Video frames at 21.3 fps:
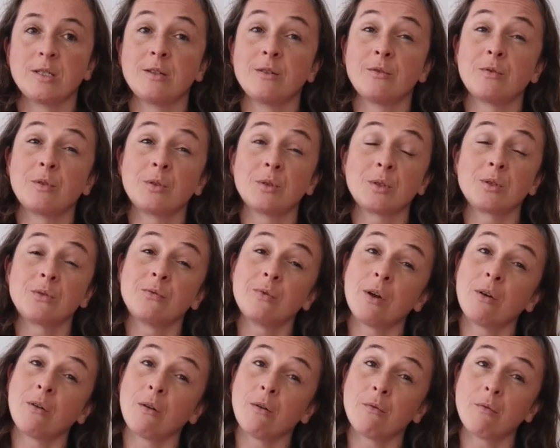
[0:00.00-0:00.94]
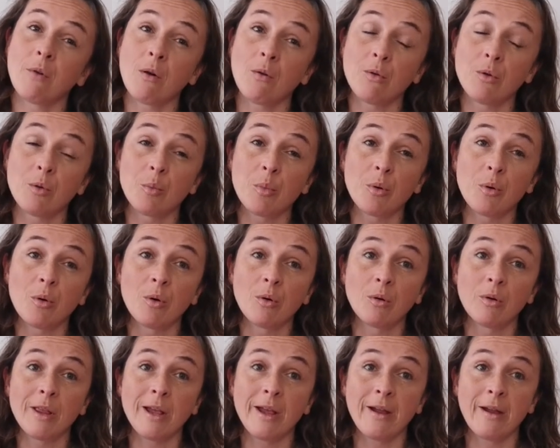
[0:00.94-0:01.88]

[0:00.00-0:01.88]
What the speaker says: it feels a very vulnerable